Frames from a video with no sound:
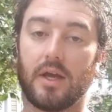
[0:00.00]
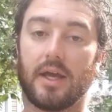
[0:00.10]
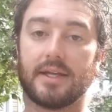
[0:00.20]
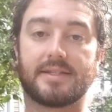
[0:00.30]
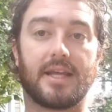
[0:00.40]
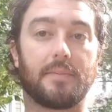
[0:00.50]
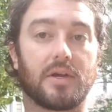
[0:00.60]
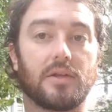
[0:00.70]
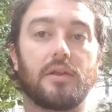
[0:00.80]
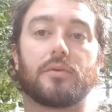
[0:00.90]
It's
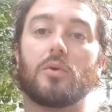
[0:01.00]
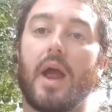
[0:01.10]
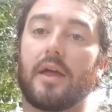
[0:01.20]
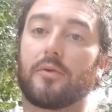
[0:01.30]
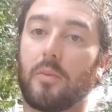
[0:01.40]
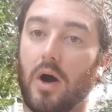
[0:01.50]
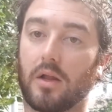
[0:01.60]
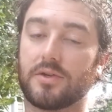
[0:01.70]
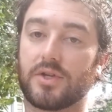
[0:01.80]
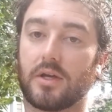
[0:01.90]
typically through
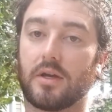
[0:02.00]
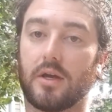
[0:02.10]
anthropology,